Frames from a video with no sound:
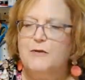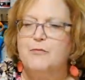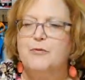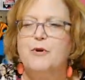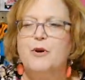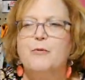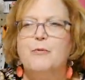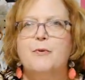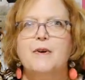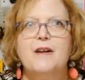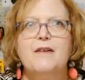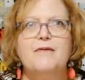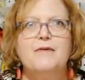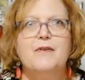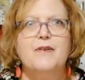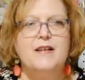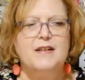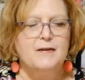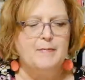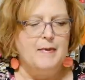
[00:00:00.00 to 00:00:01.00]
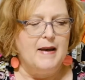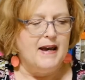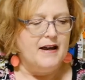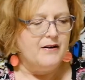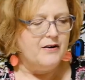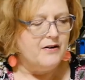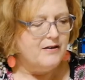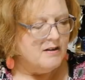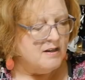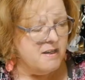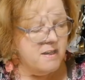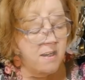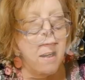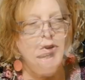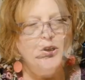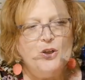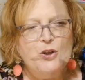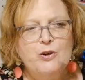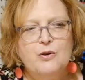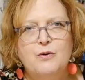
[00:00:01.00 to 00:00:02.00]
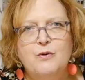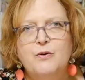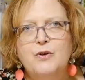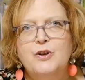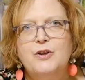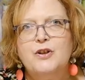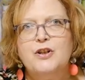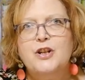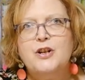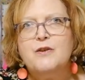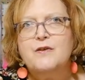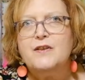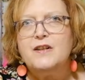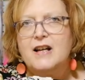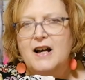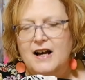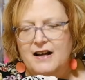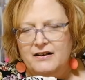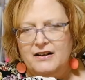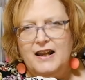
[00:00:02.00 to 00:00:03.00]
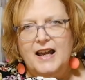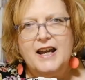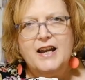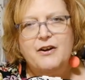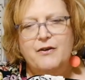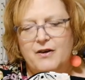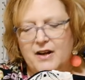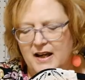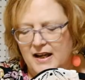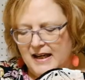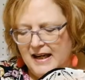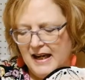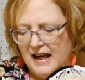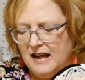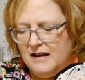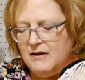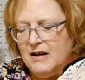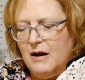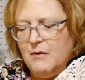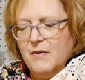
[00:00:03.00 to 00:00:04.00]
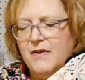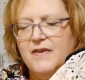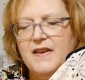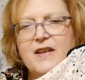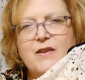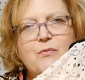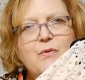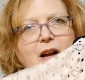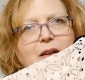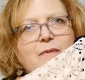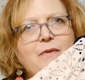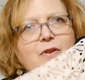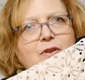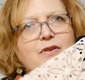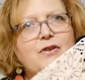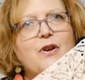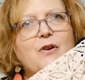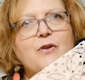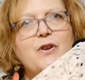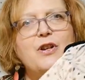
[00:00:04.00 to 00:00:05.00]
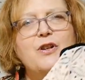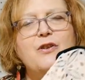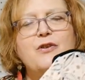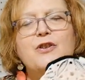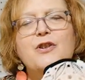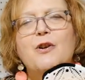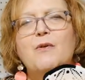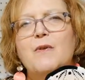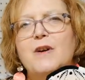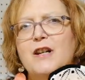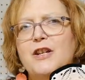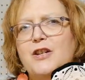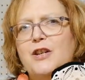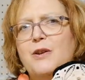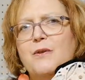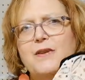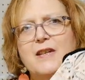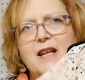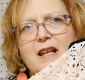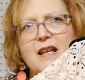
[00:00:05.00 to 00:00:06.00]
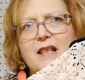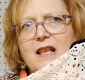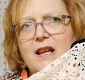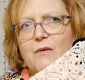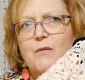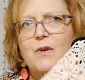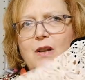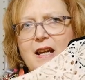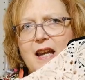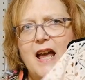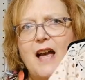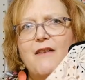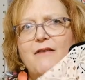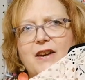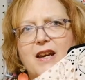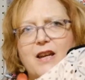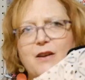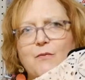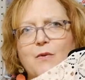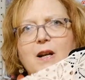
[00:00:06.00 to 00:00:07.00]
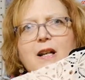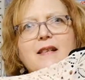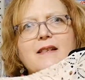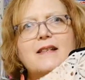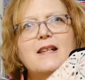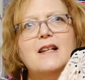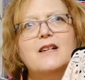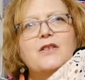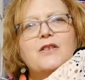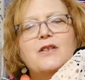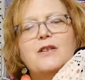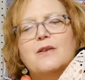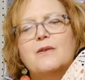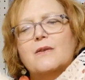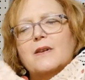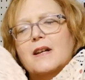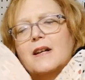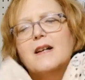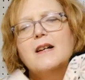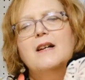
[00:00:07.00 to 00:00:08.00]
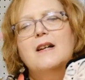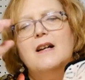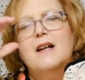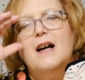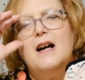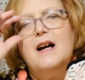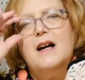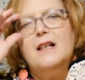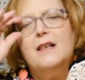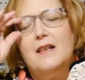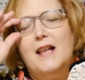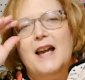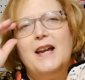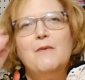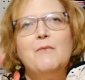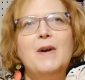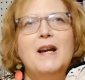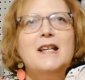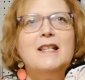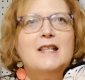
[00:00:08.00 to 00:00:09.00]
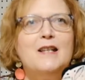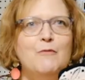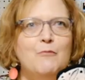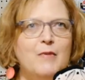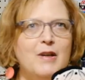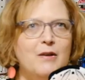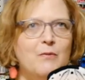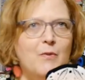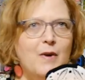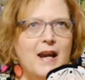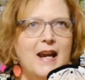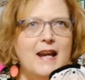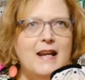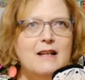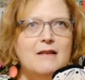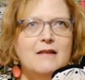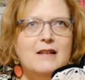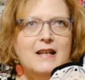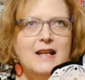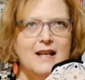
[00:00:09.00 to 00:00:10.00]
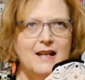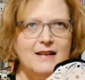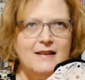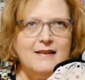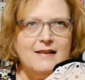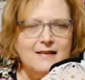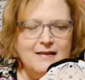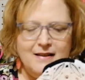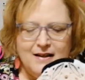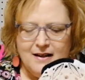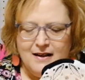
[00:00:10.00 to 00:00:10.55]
appropriate for this pattern um, you could use cotton lycra again now with these ruffles though you don't want to use anything really heavy you want to stick to uh, lightweight to midweight knits